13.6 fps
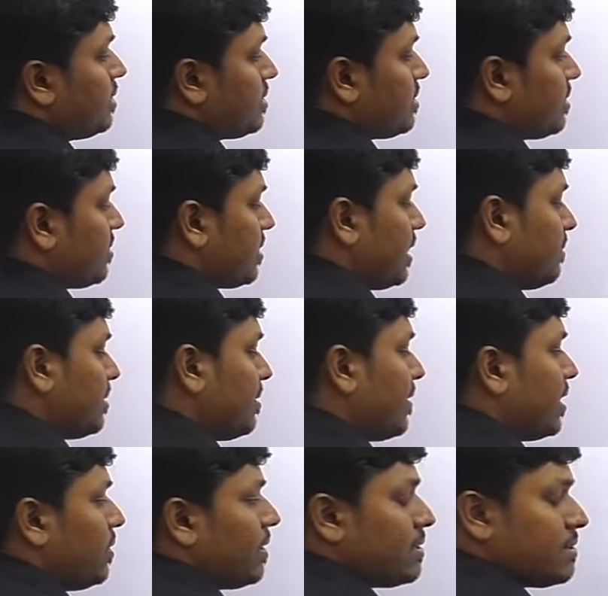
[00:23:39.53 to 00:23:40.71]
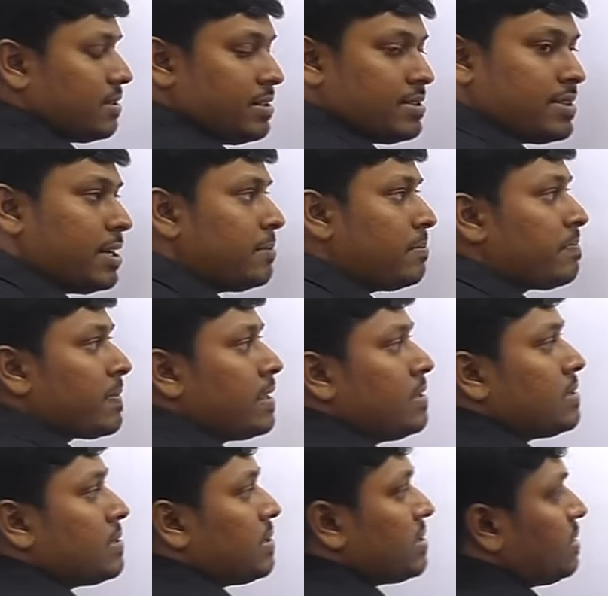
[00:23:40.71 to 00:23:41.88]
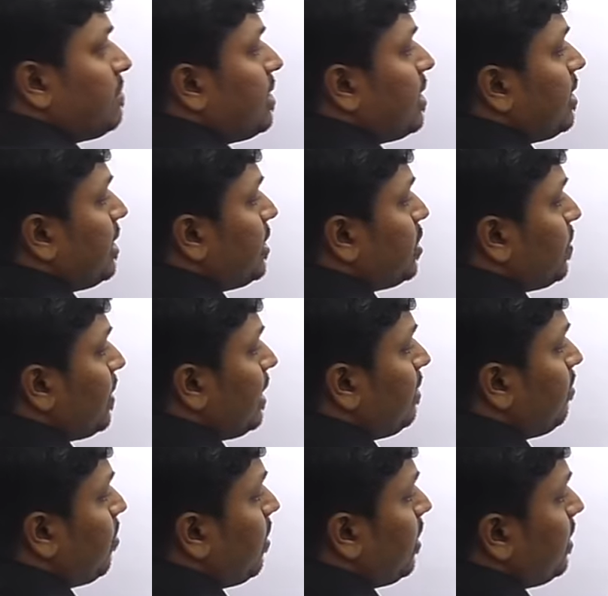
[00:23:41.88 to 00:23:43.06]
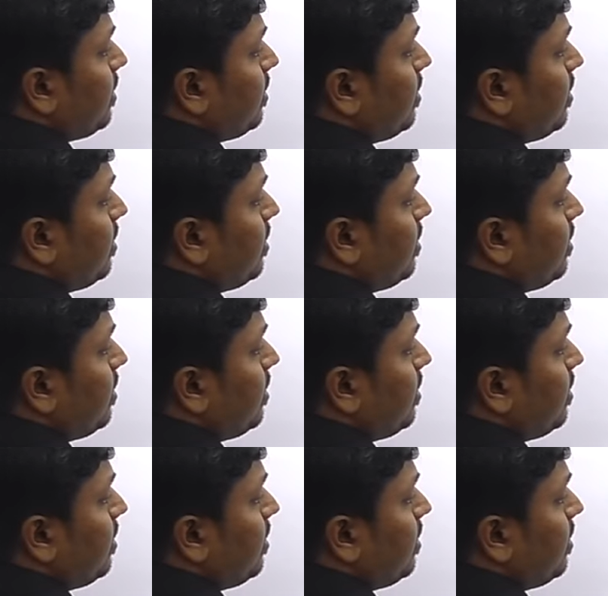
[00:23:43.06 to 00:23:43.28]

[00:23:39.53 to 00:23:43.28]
So keep the value as it is, right? So similarly, 12 boy,